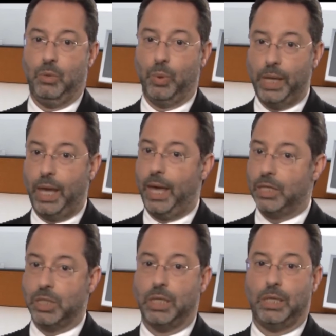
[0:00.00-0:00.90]
We
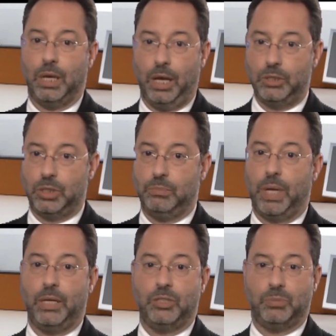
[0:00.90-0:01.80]
actually
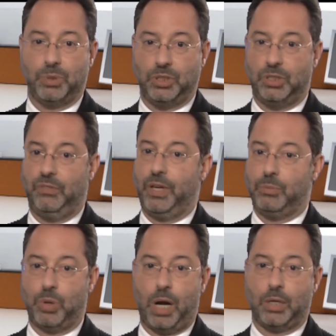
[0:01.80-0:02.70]
customize specific
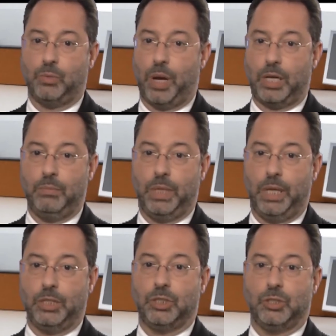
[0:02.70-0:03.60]
product
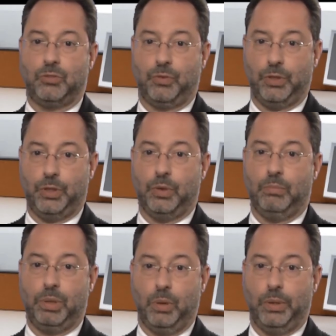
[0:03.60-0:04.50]
recommendations for your
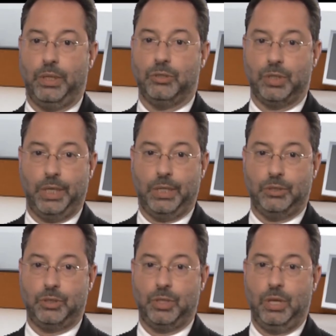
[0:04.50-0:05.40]
employees' needs
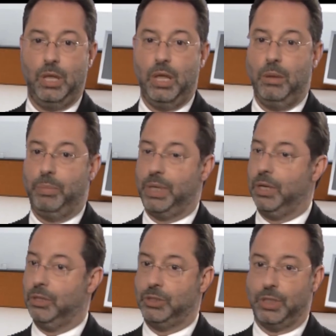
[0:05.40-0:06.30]

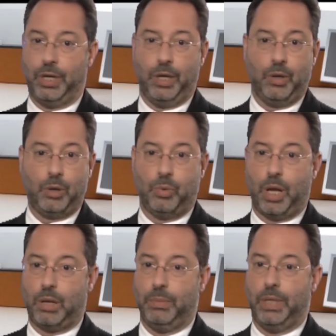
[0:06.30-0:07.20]
because generic
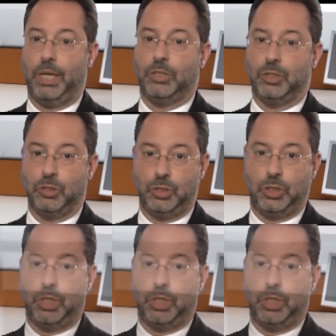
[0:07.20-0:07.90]
recommendations